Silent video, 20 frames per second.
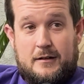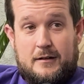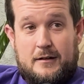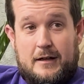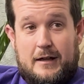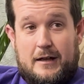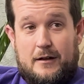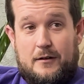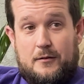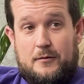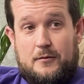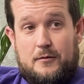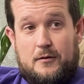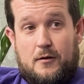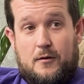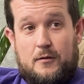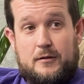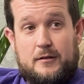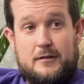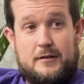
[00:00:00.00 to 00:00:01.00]
how
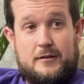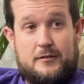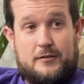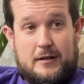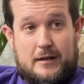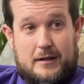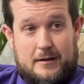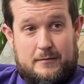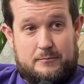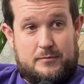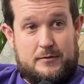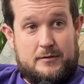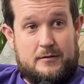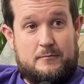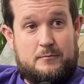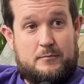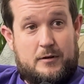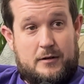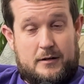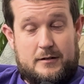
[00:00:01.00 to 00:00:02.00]
all of this
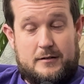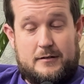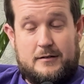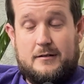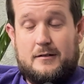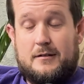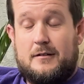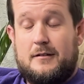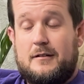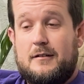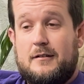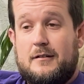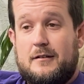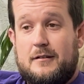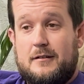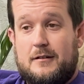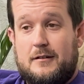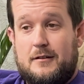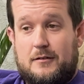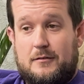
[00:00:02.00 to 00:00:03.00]
happened, but
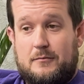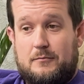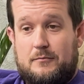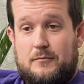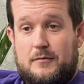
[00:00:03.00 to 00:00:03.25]
the